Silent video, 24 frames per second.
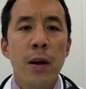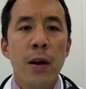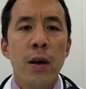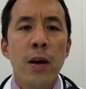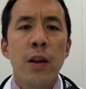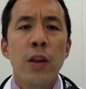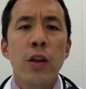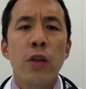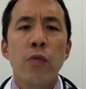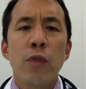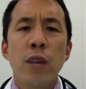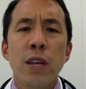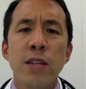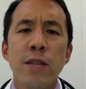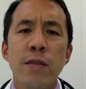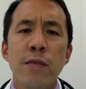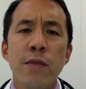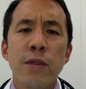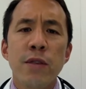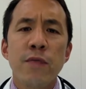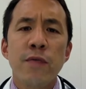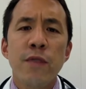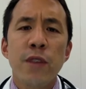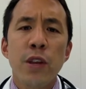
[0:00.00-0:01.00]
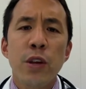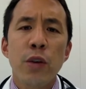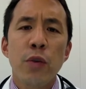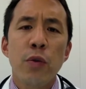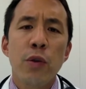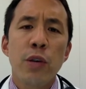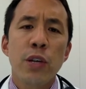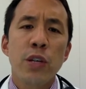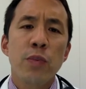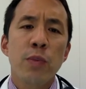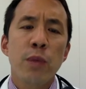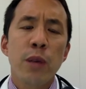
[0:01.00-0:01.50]
The rest of this video will
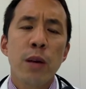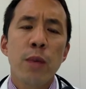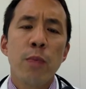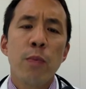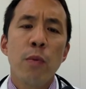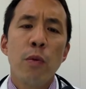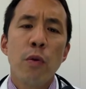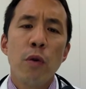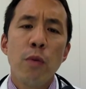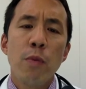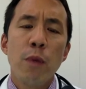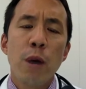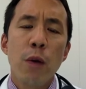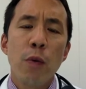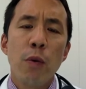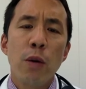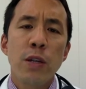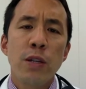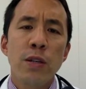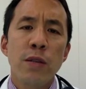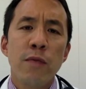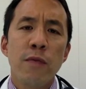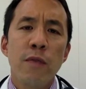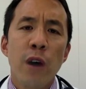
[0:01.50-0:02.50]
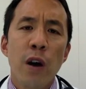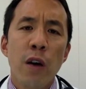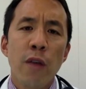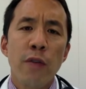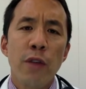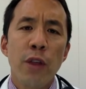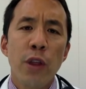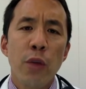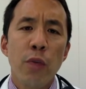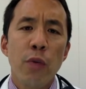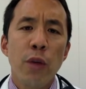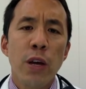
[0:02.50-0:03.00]
explain more about what's involved
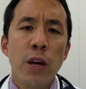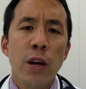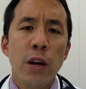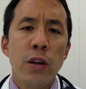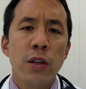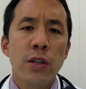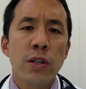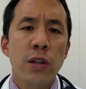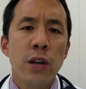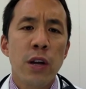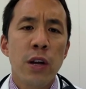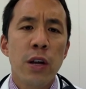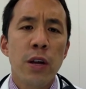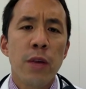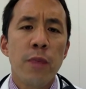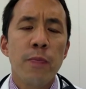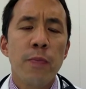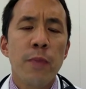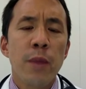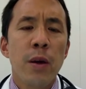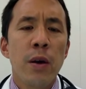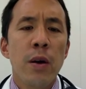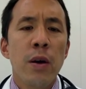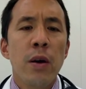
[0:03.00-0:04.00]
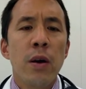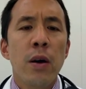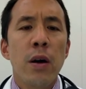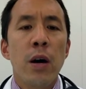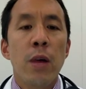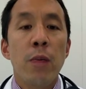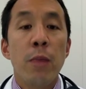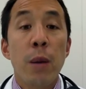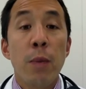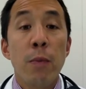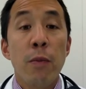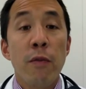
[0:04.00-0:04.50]
in the RADAR study. A
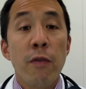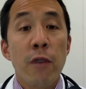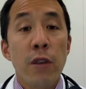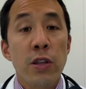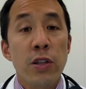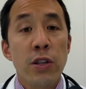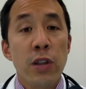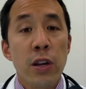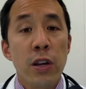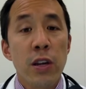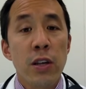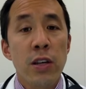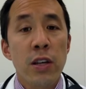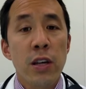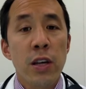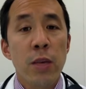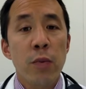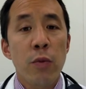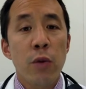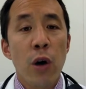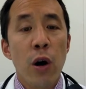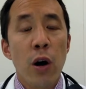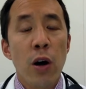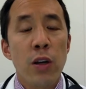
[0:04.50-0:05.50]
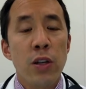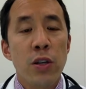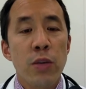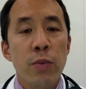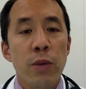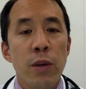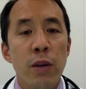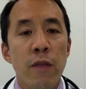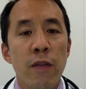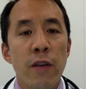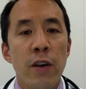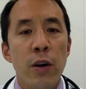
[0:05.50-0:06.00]
member of our study team will also
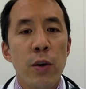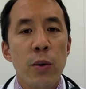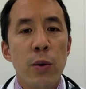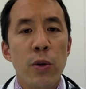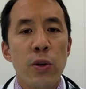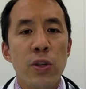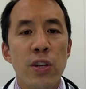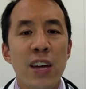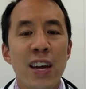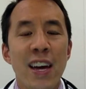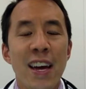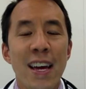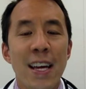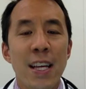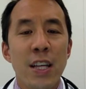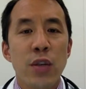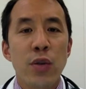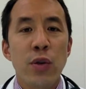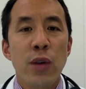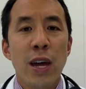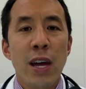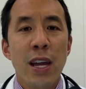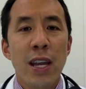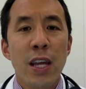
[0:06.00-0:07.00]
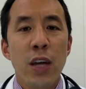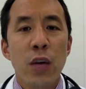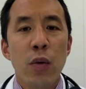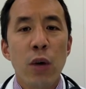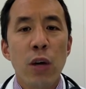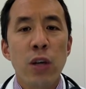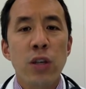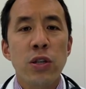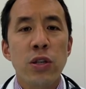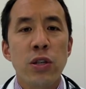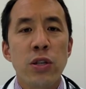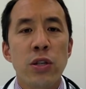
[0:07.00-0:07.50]
be available to answer any
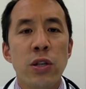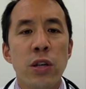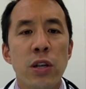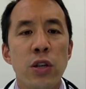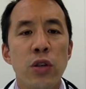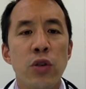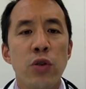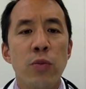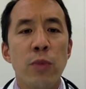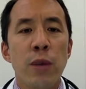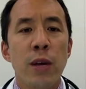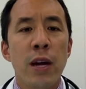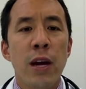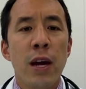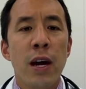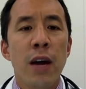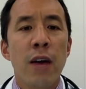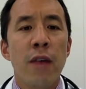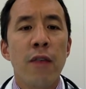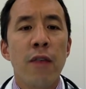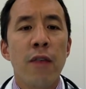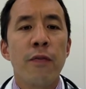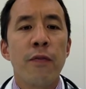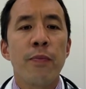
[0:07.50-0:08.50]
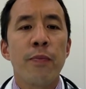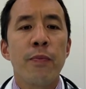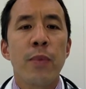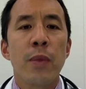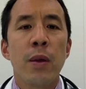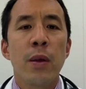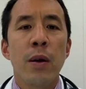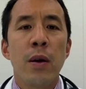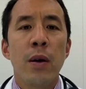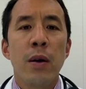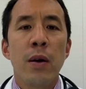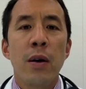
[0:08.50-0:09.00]
questions that you may have.
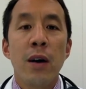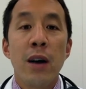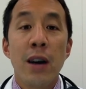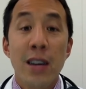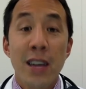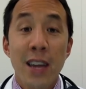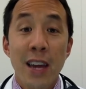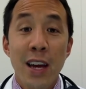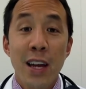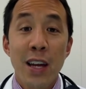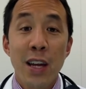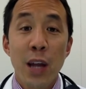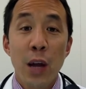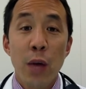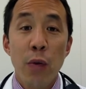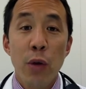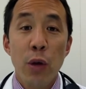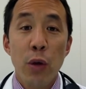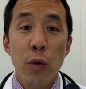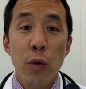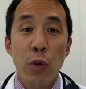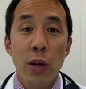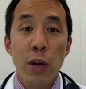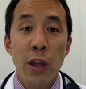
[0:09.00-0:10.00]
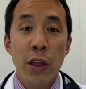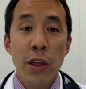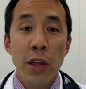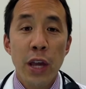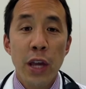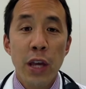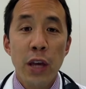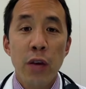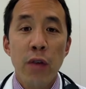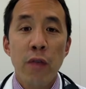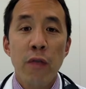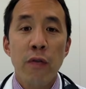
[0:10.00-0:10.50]
Again, I really to
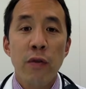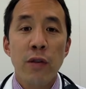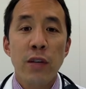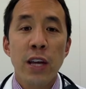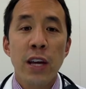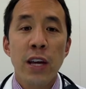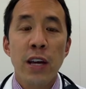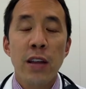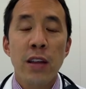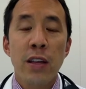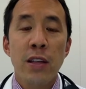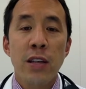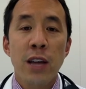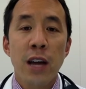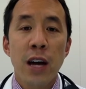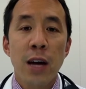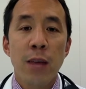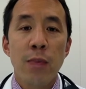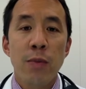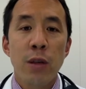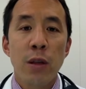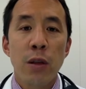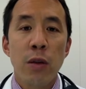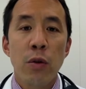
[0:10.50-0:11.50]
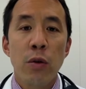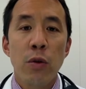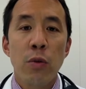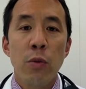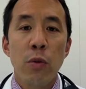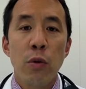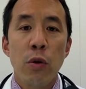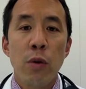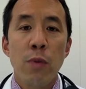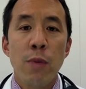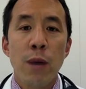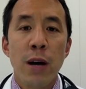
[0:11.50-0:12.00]
thank you for taking the time to learn
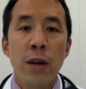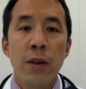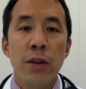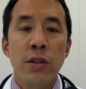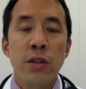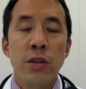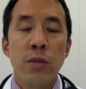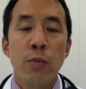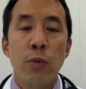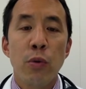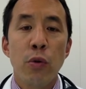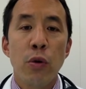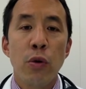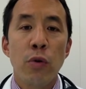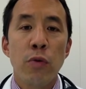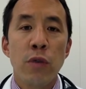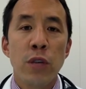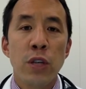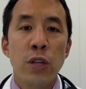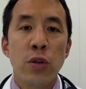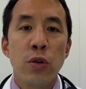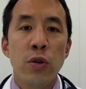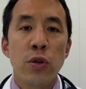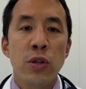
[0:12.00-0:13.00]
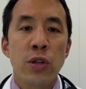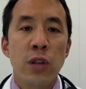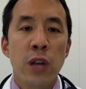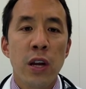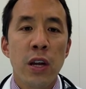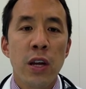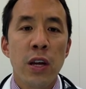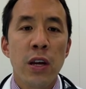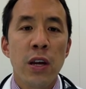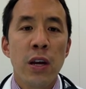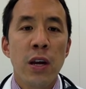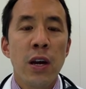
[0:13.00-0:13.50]
more about this important research
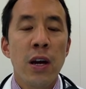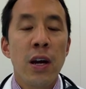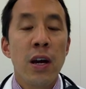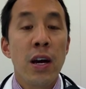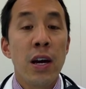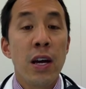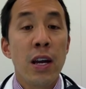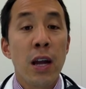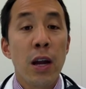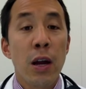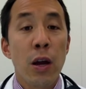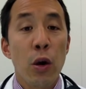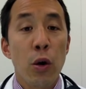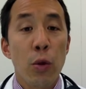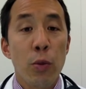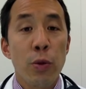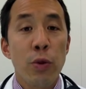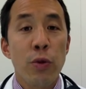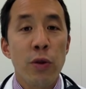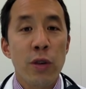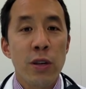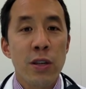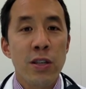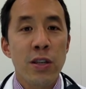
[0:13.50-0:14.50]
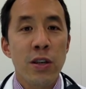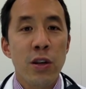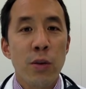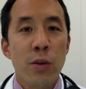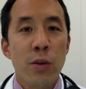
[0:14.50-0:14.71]
study, and I hope you will consider